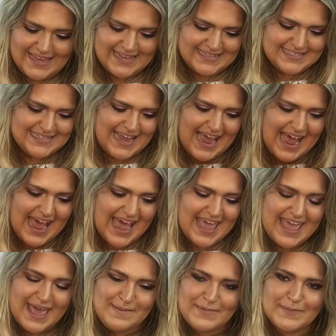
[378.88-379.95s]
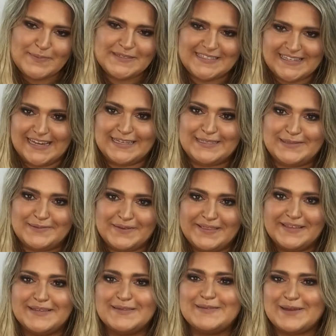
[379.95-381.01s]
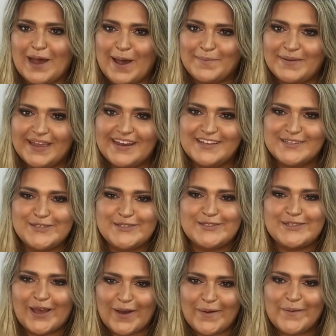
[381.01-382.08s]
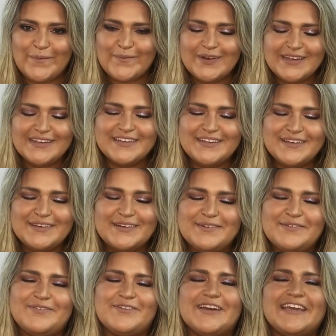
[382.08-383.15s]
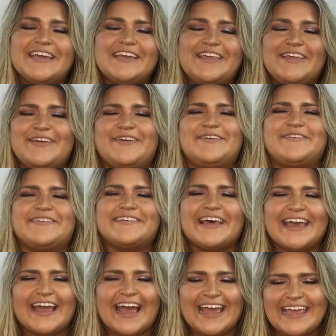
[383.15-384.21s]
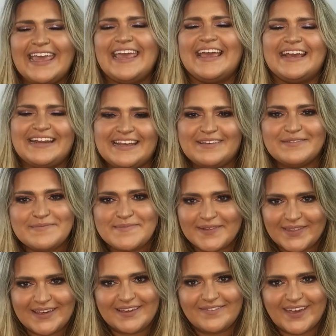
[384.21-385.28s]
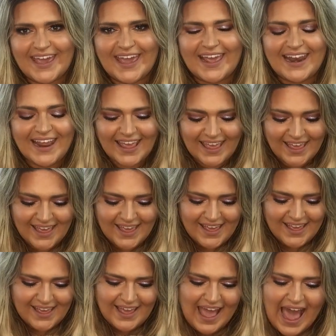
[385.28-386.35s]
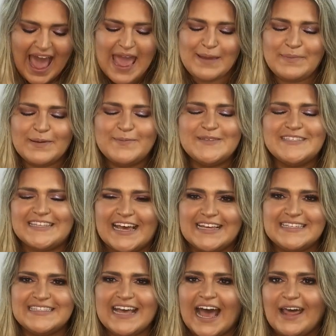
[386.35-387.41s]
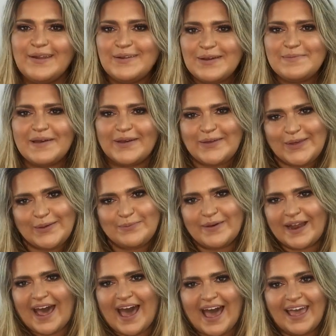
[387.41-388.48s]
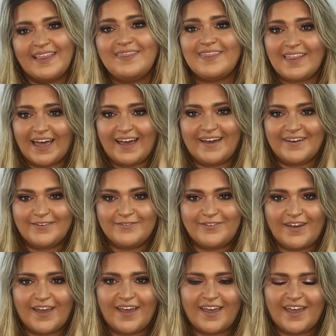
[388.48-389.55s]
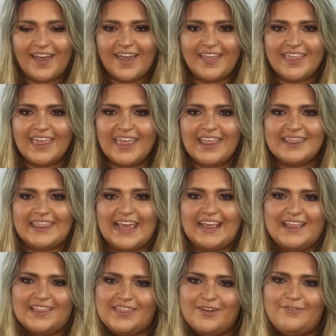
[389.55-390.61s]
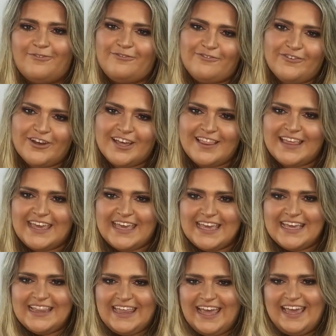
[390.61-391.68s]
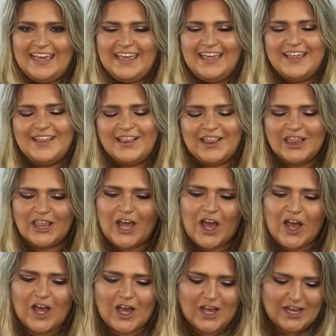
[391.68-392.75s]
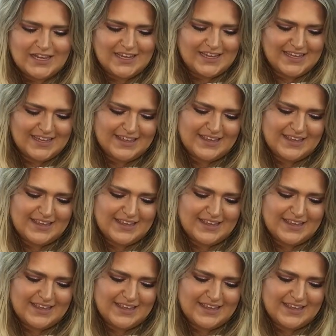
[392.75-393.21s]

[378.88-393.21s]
is, I am obsessed with this top. It is so freaking cute. Like, I can't even believe it. I'm obsessed. I don't know about you, but I love like the frilly, like long